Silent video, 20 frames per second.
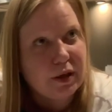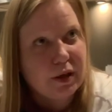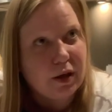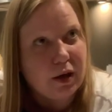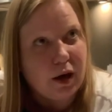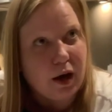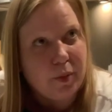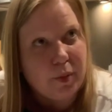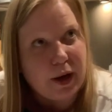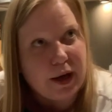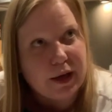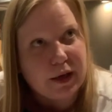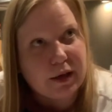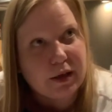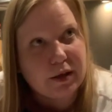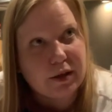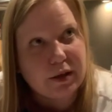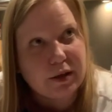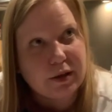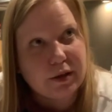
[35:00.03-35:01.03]
I make
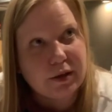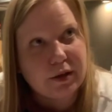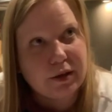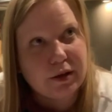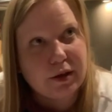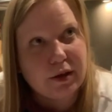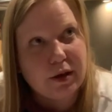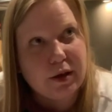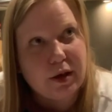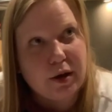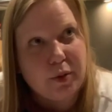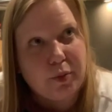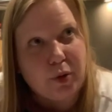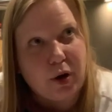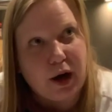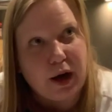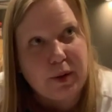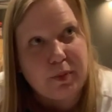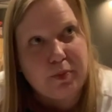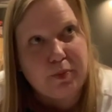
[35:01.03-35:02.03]

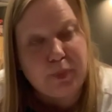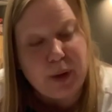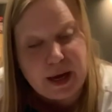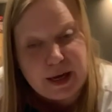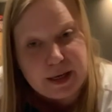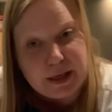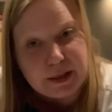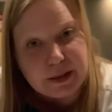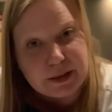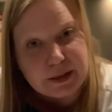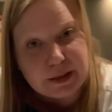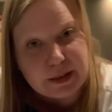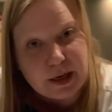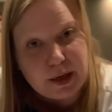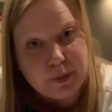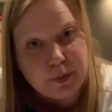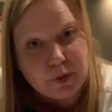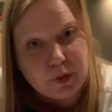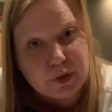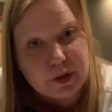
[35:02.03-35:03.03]
my baking
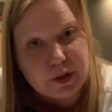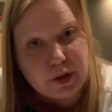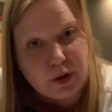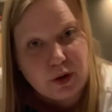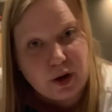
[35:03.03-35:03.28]
staples. So I